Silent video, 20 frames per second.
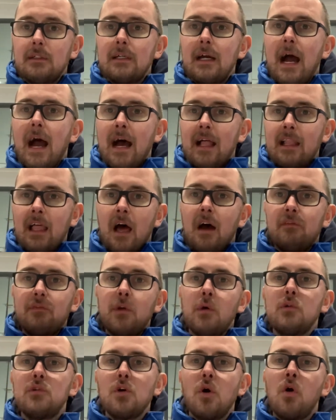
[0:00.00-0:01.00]
I'll have
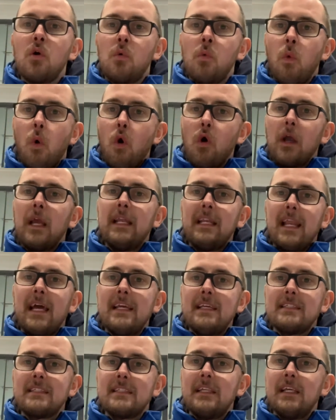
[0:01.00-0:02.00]
your dog walking
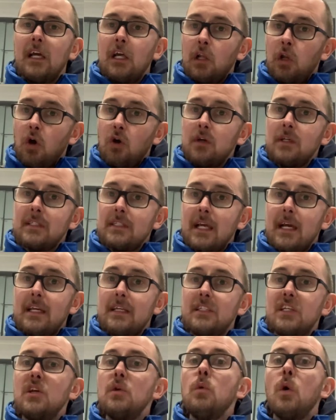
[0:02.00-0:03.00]
nicely alongside you